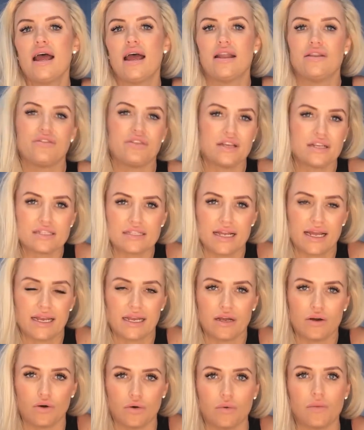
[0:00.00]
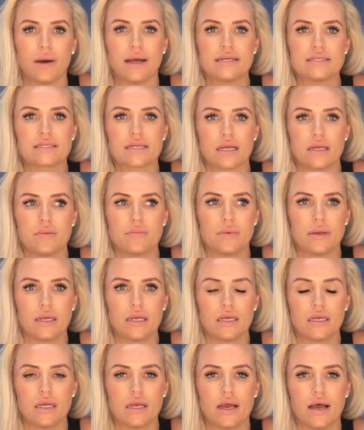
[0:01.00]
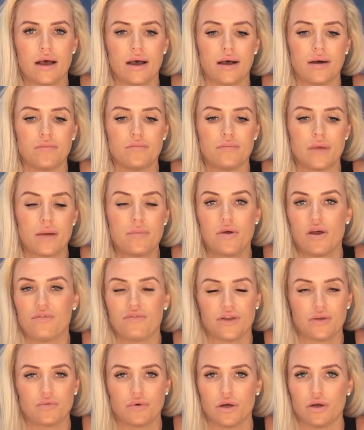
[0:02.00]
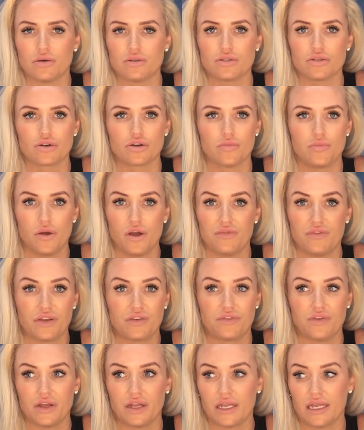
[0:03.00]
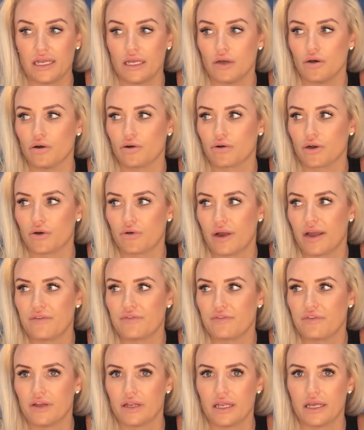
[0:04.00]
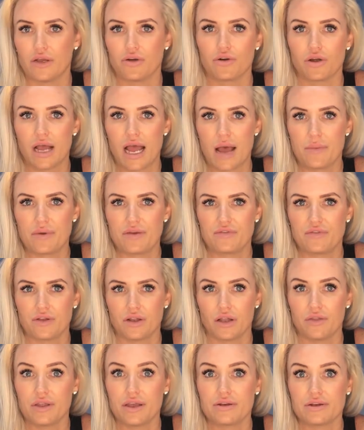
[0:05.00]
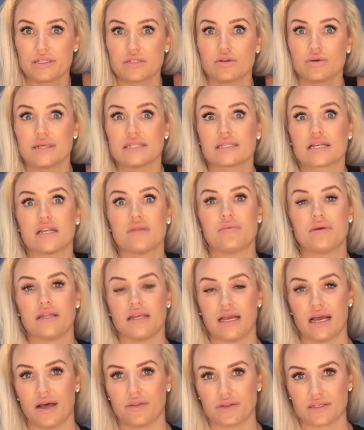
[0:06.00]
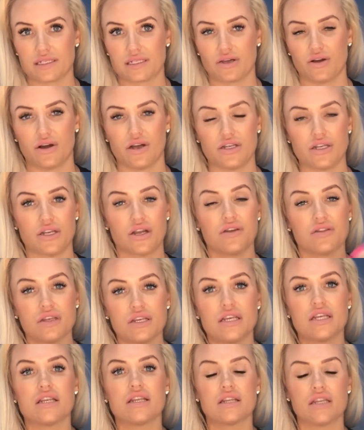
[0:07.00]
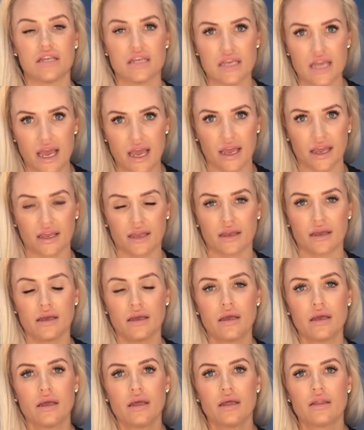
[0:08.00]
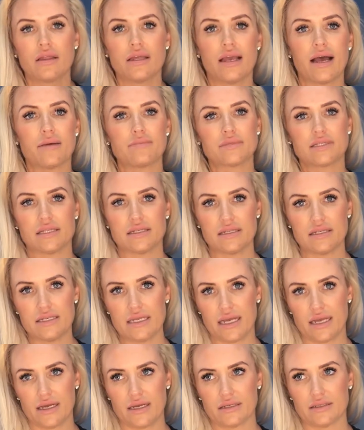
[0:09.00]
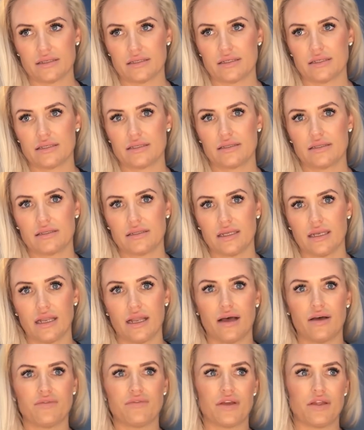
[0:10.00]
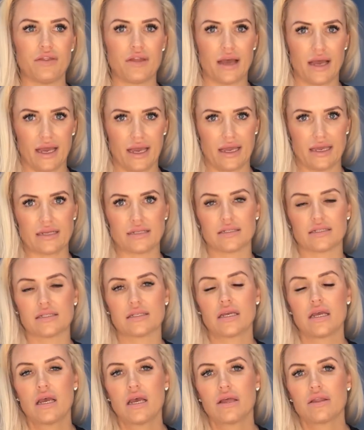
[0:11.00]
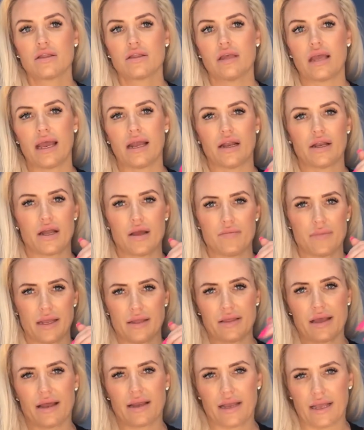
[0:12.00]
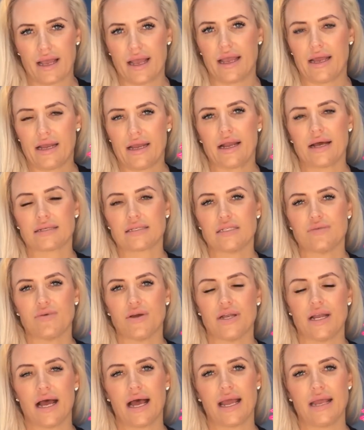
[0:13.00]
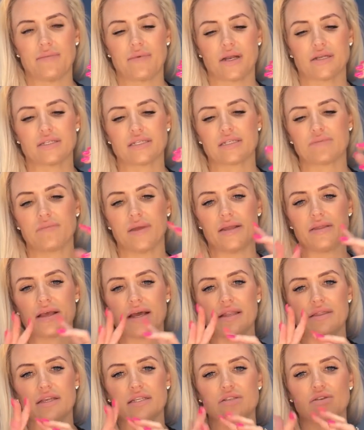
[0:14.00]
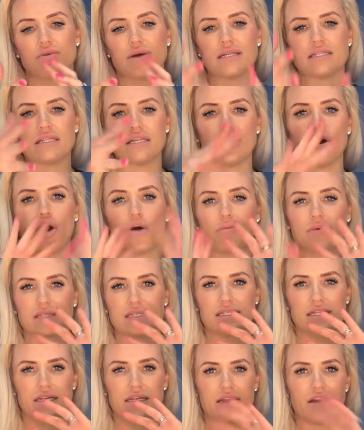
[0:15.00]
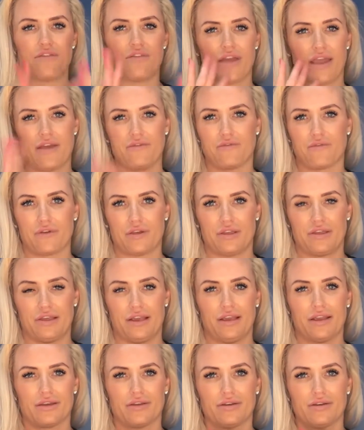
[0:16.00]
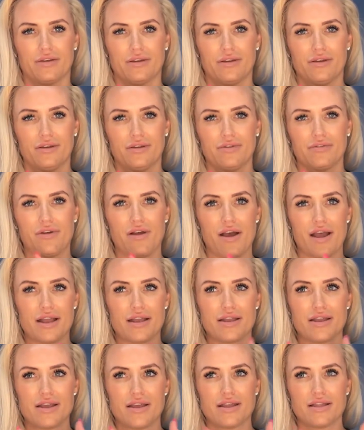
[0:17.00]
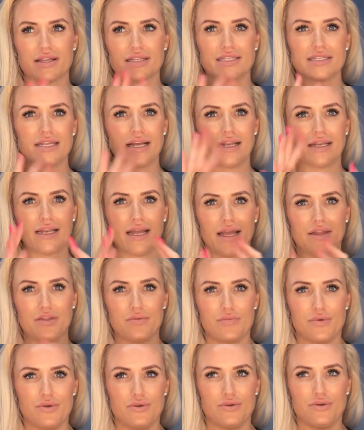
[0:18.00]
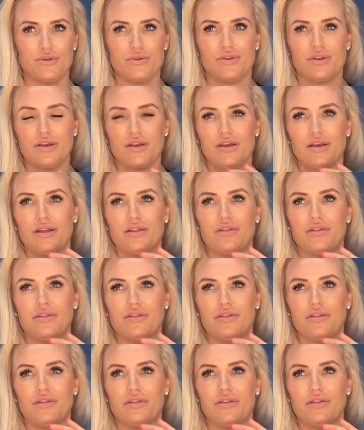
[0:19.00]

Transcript: And things ain't always going to be a perfect world or a perfect feeling or a great feeling or a happy feeling. There is always going to be the other side, the yin and the yang, the ups and the downs, the love and the hate. And I don't mean that in a nasty word, hate, but I just mean that there's always the opposite of everything, right? The sun and the moon,